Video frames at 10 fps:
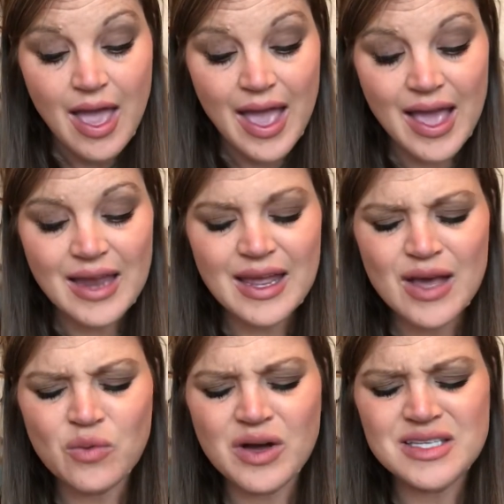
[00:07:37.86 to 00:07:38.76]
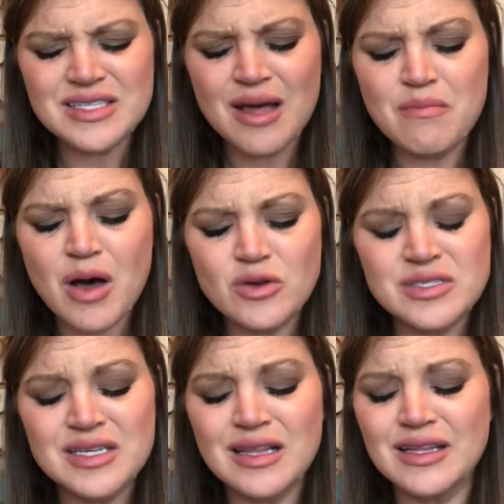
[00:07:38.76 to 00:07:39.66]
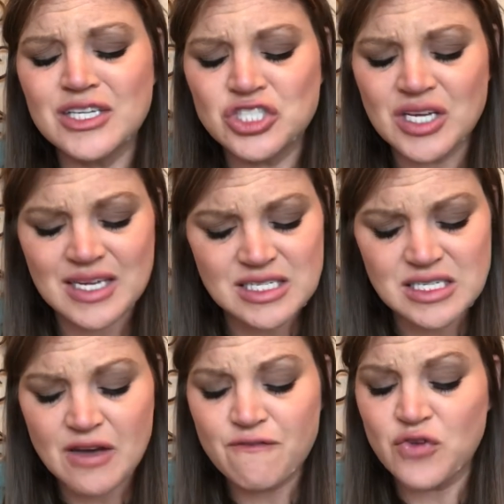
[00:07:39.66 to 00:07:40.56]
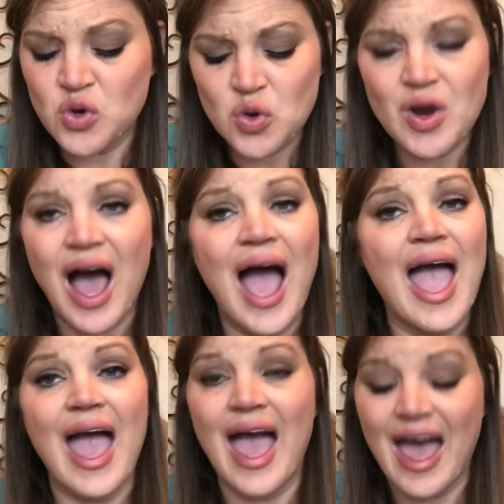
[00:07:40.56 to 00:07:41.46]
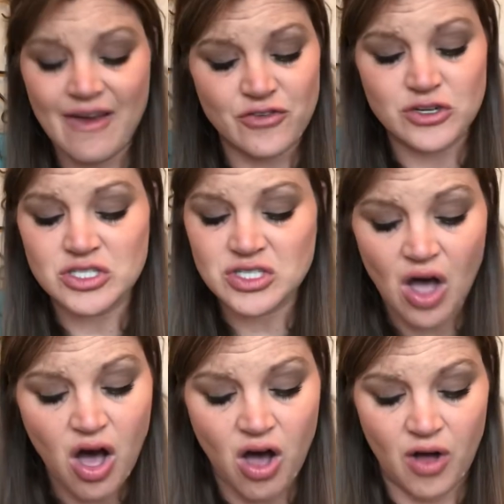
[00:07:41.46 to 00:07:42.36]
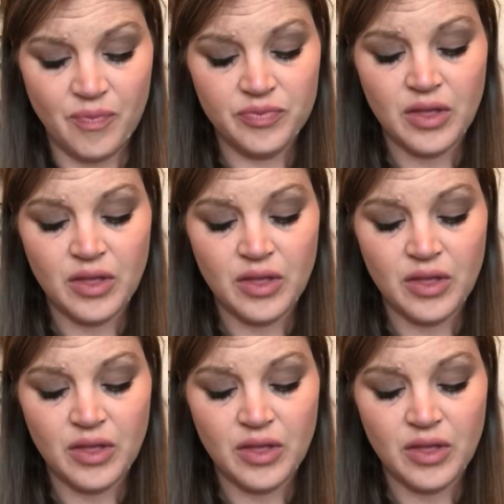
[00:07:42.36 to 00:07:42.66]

And it was the most delicious food I ever saw.